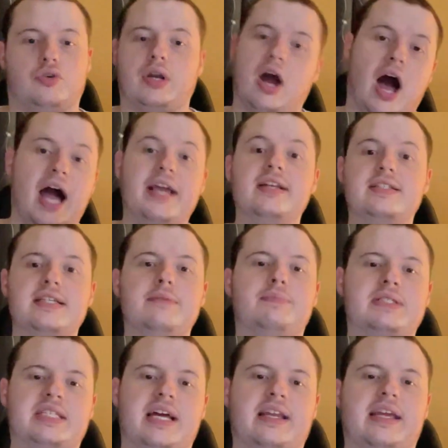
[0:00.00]
Now, I could see
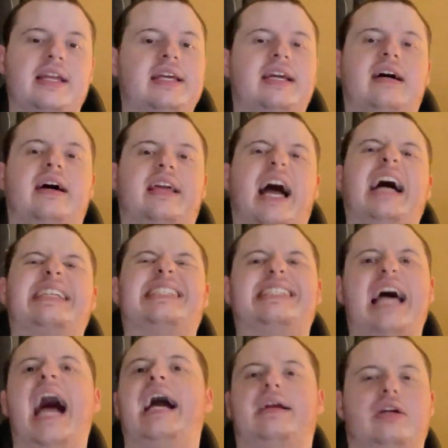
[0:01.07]
Bassett getting like a
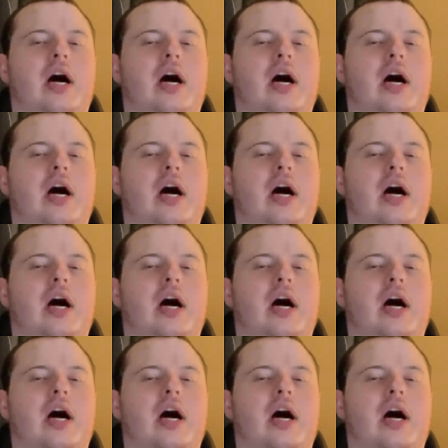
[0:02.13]
SAG